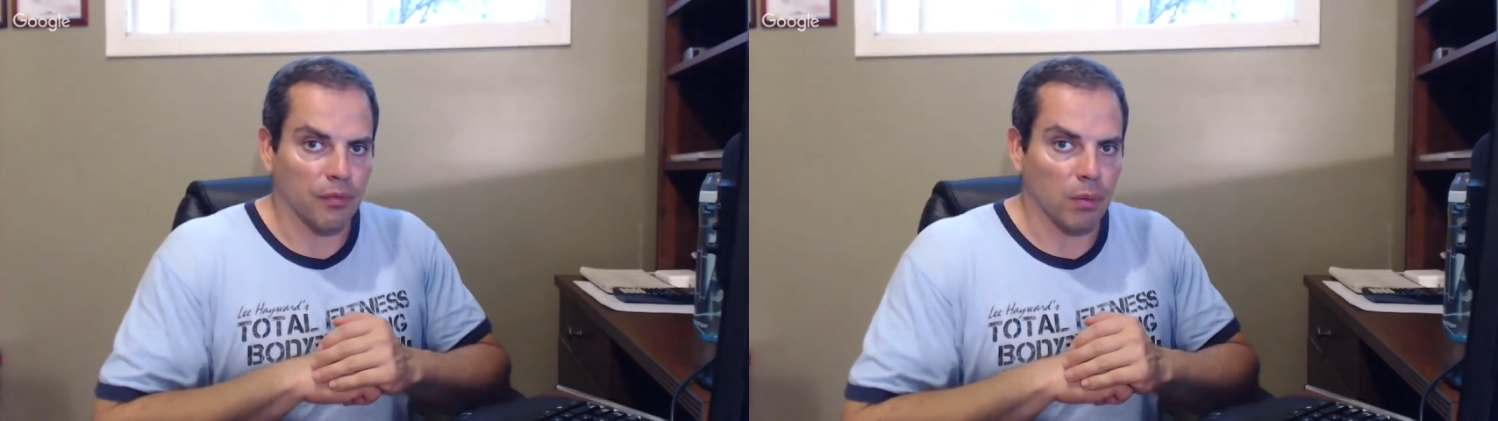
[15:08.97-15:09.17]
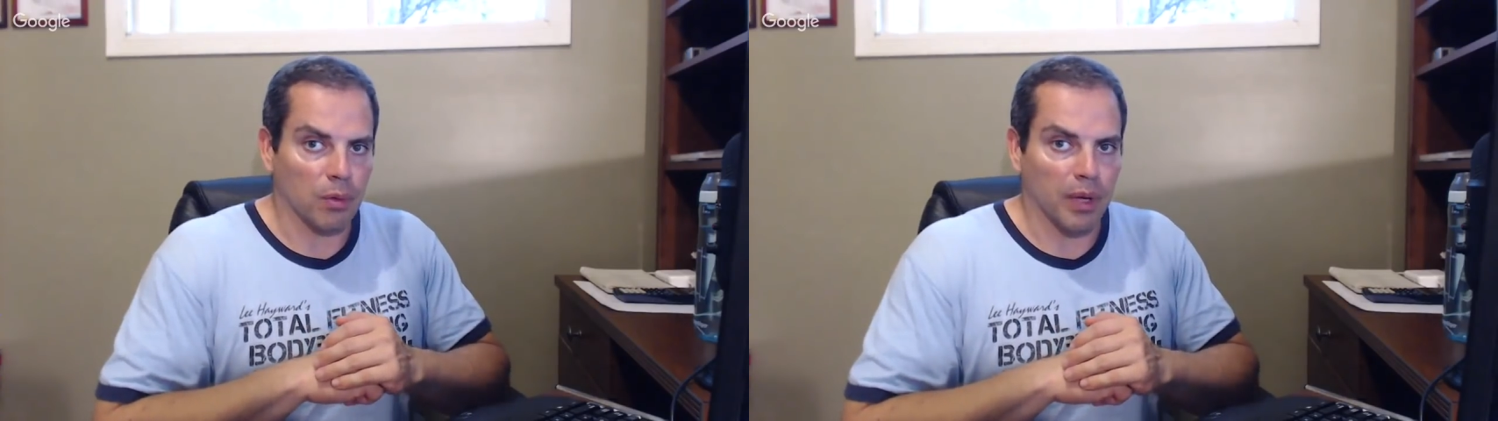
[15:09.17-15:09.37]

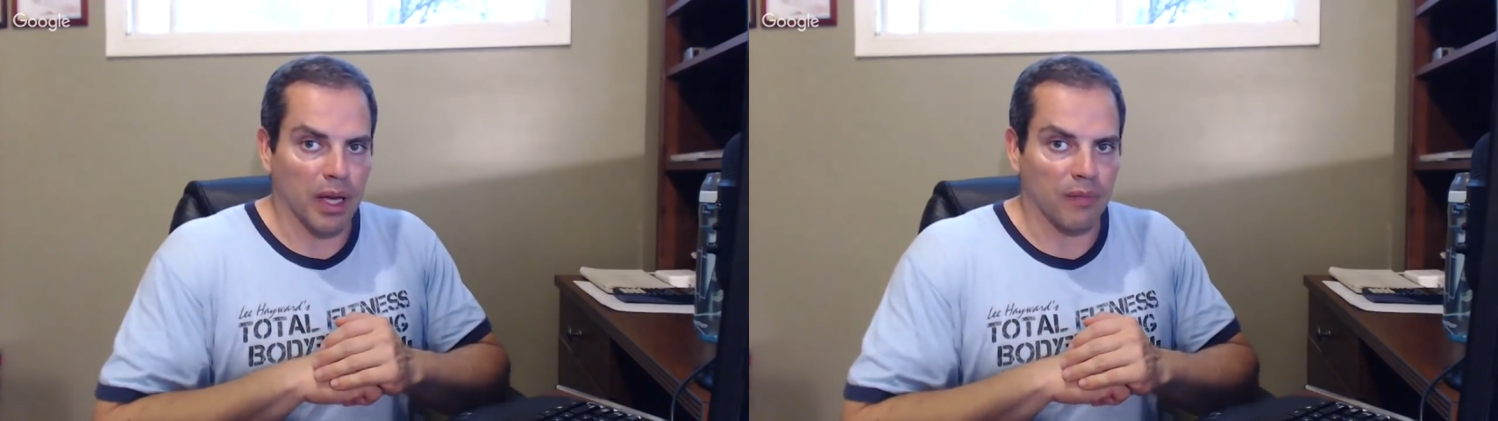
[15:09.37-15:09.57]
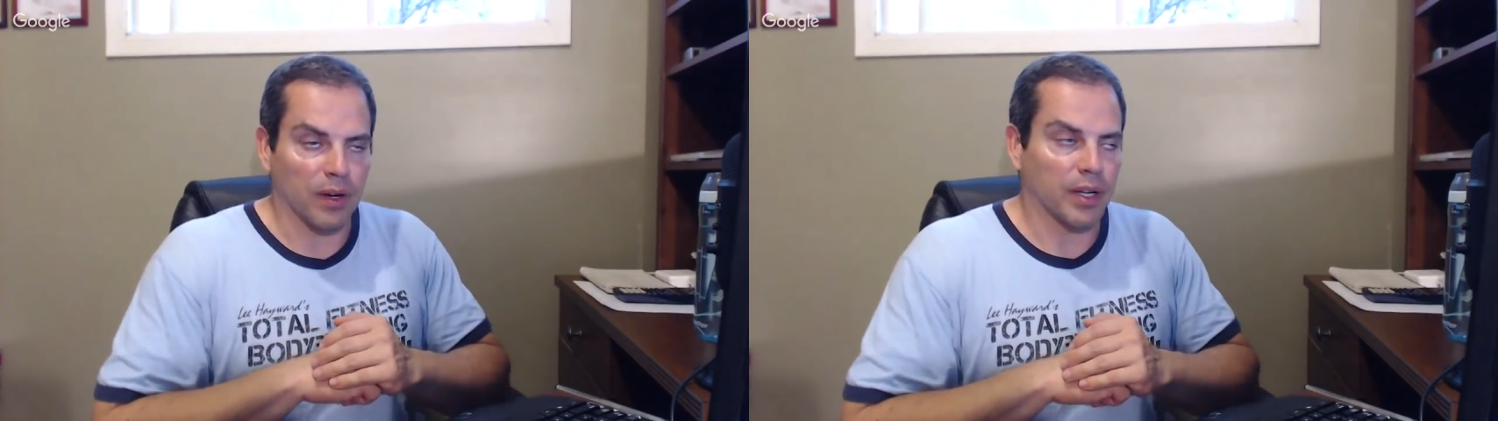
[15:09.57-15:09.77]
rubber
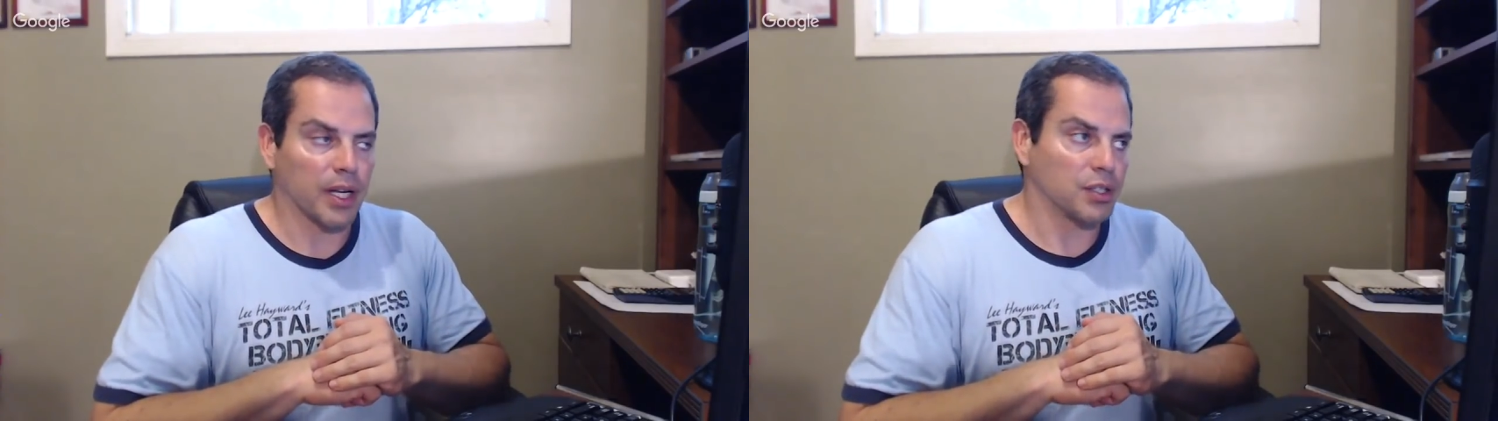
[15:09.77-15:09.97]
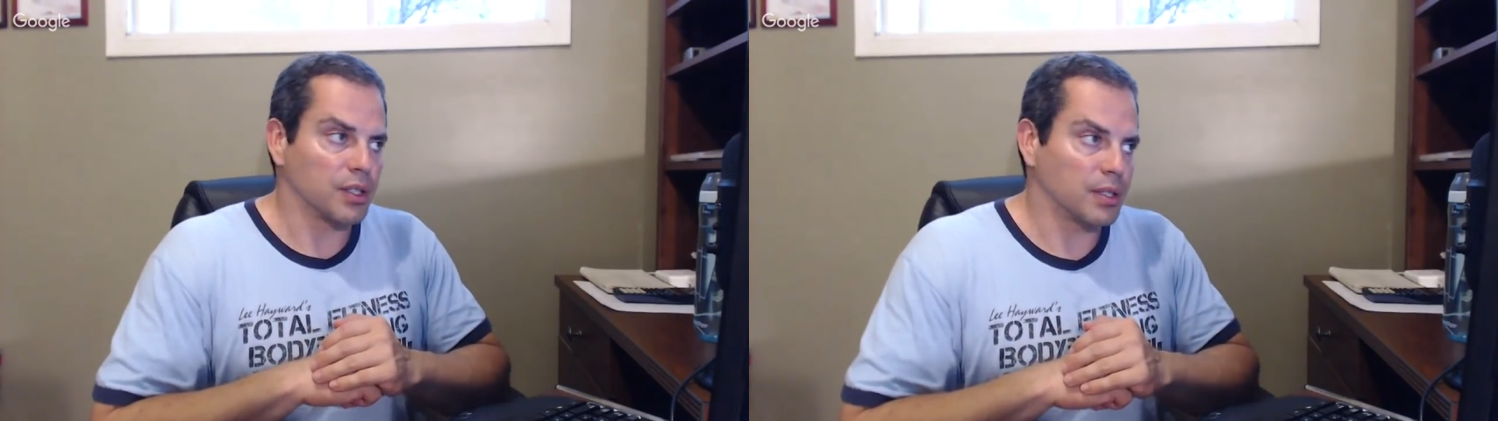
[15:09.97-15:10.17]
band
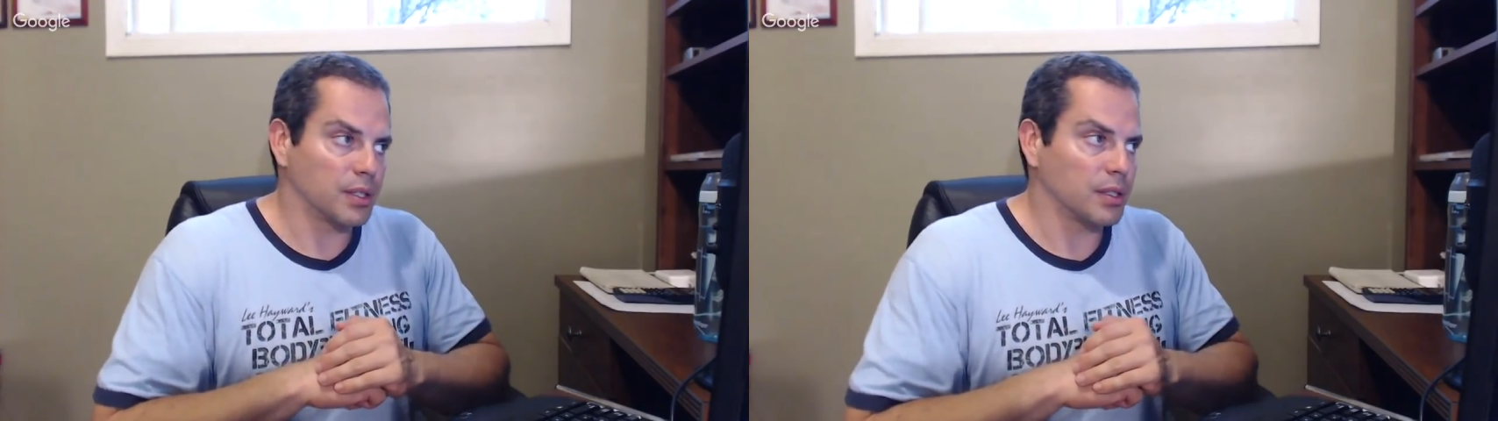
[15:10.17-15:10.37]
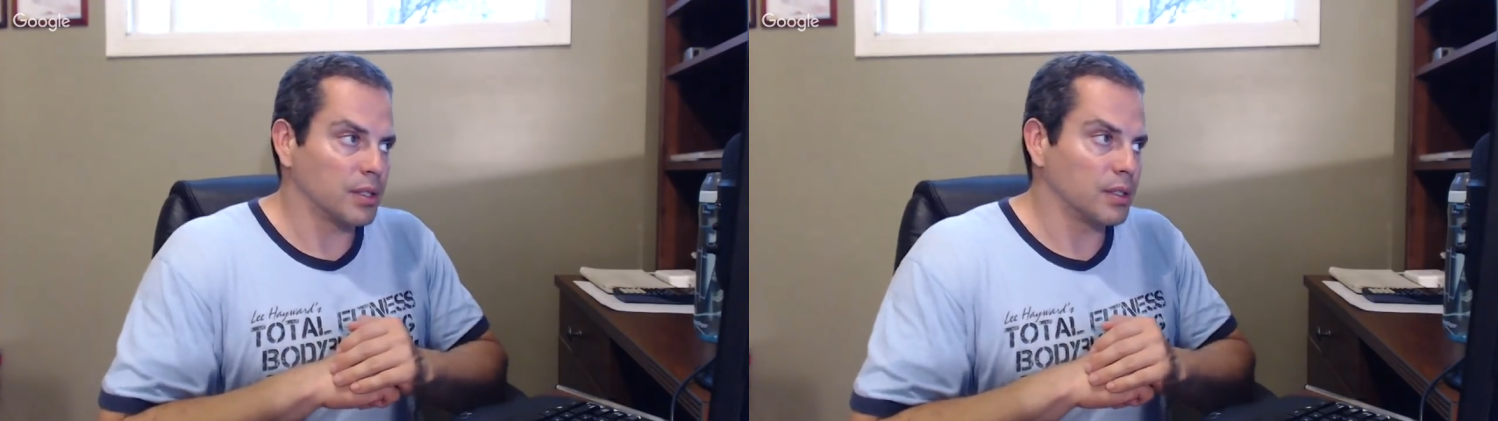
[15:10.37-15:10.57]

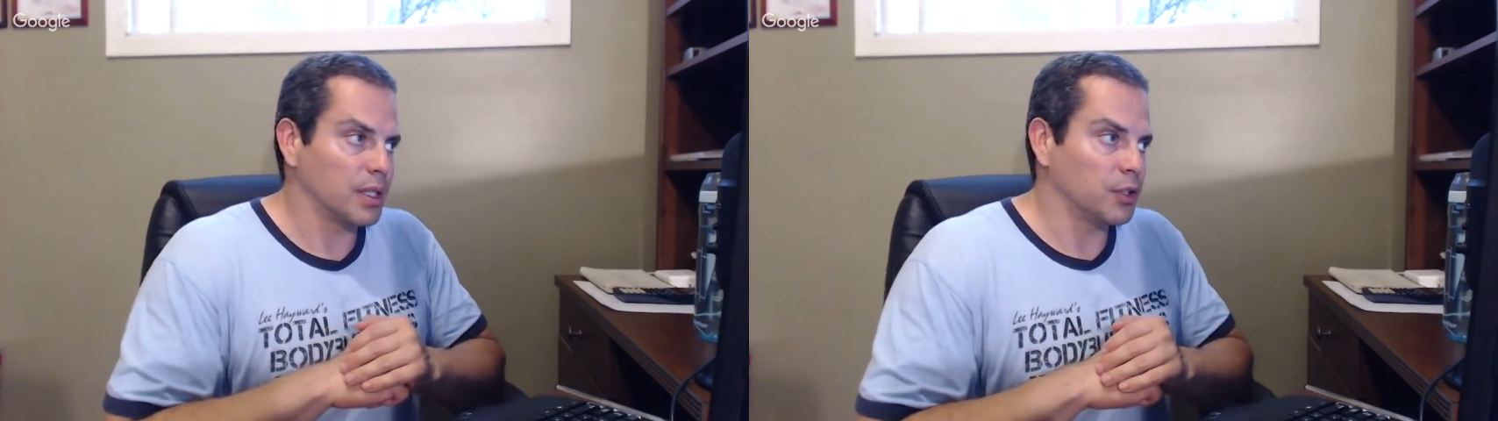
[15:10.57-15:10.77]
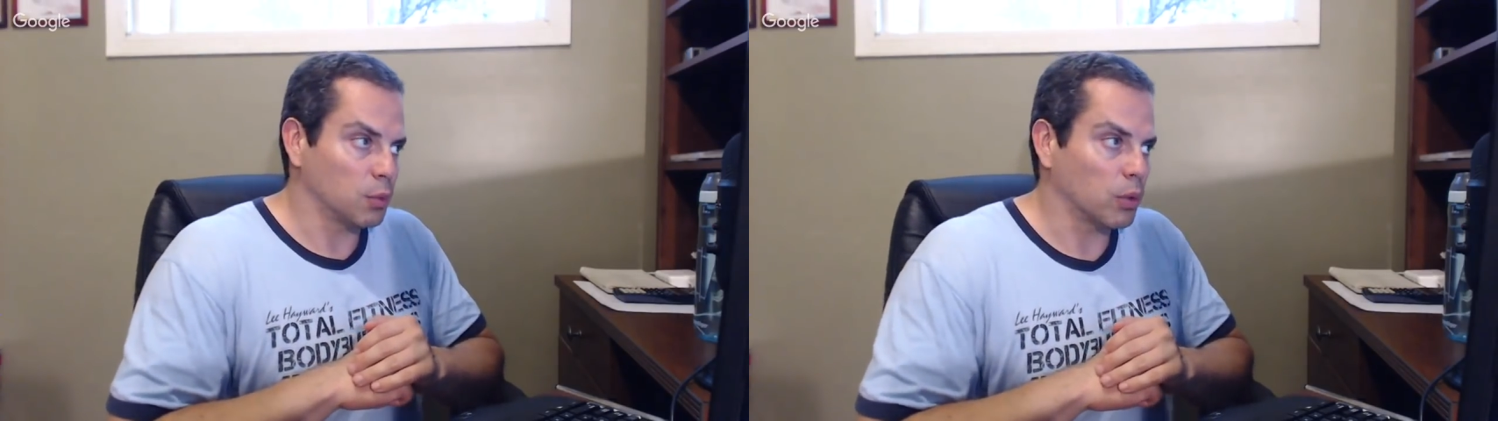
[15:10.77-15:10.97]
variations
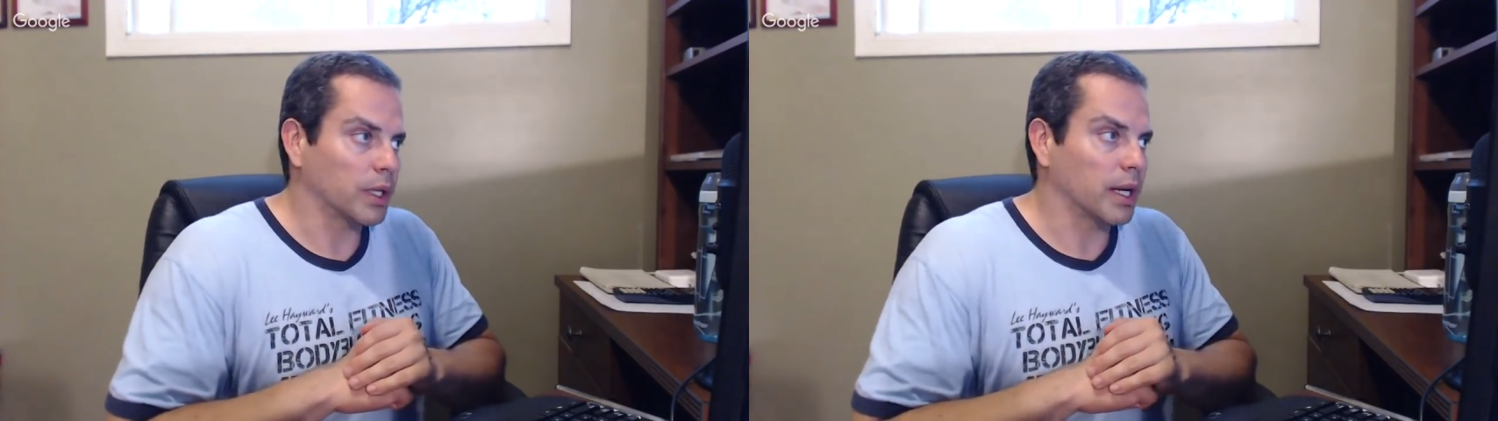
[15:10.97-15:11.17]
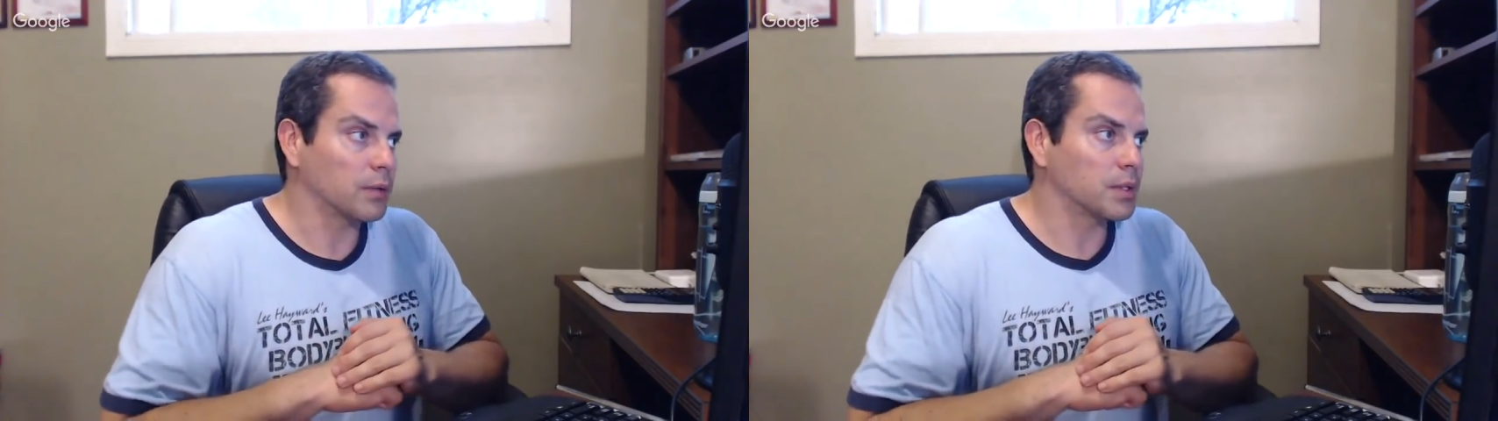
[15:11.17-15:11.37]
in your
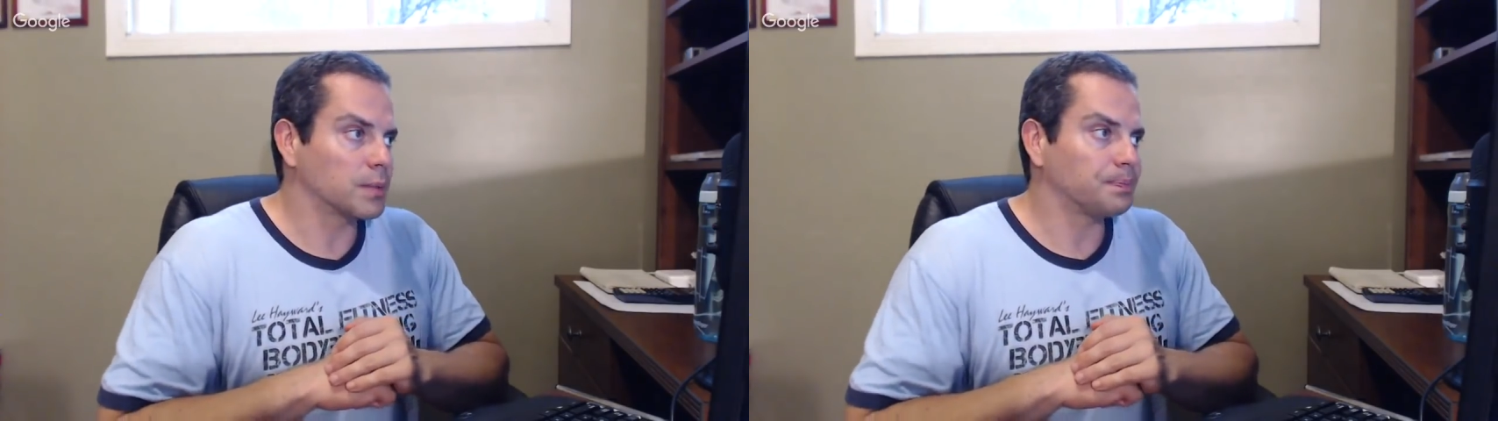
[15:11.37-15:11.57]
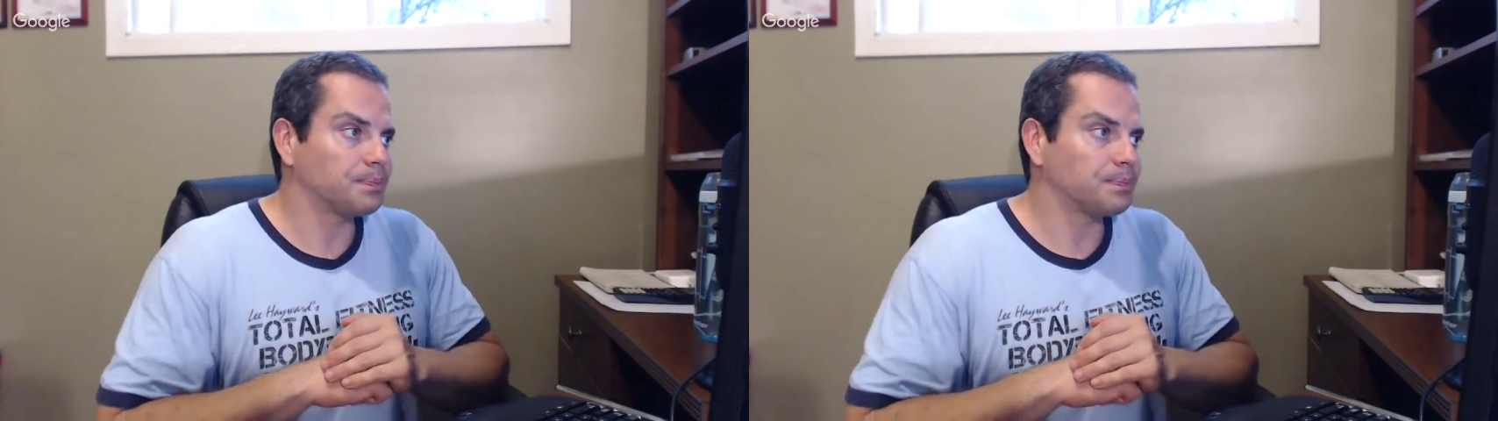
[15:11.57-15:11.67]
workouts.